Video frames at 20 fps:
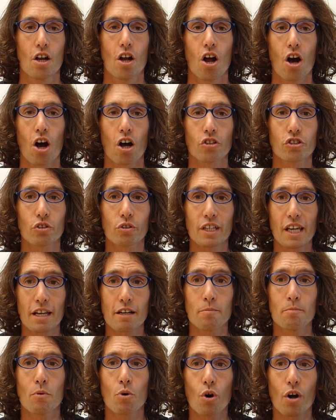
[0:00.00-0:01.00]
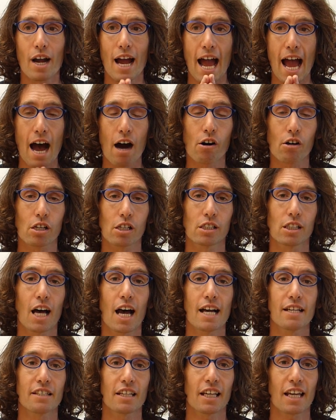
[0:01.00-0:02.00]
Also get a more
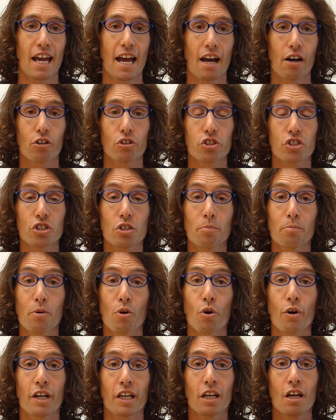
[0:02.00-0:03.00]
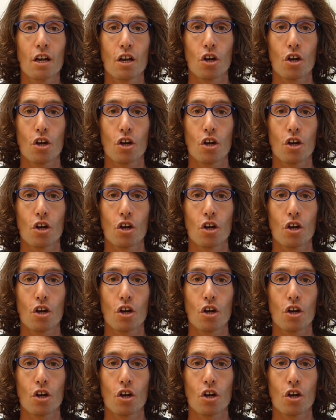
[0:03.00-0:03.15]
alkalizing, health supporting,